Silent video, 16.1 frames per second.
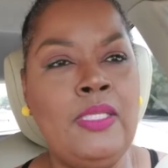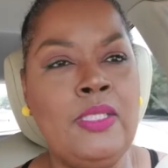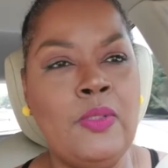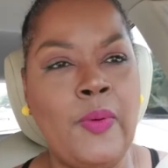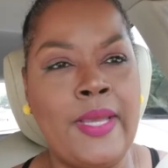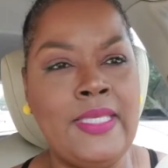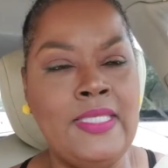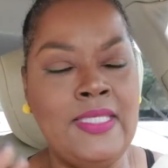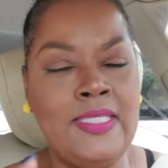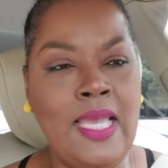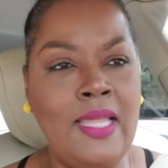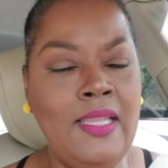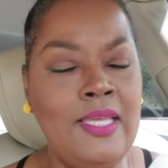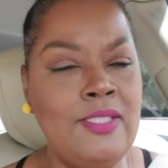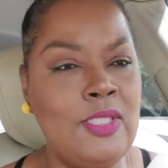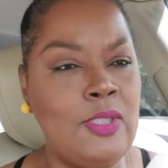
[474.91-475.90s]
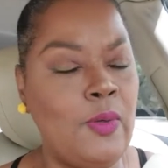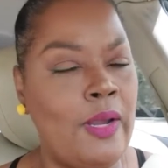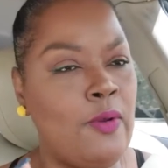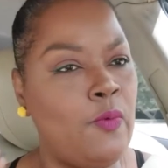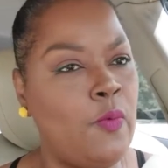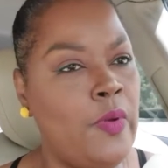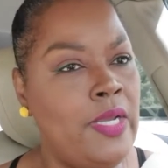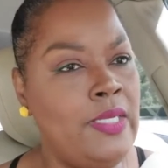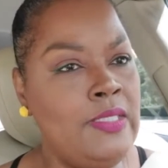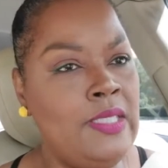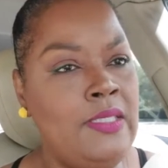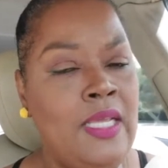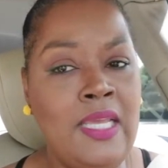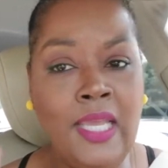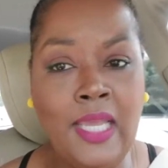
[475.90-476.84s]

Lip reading: do I sell it? Do I rent it?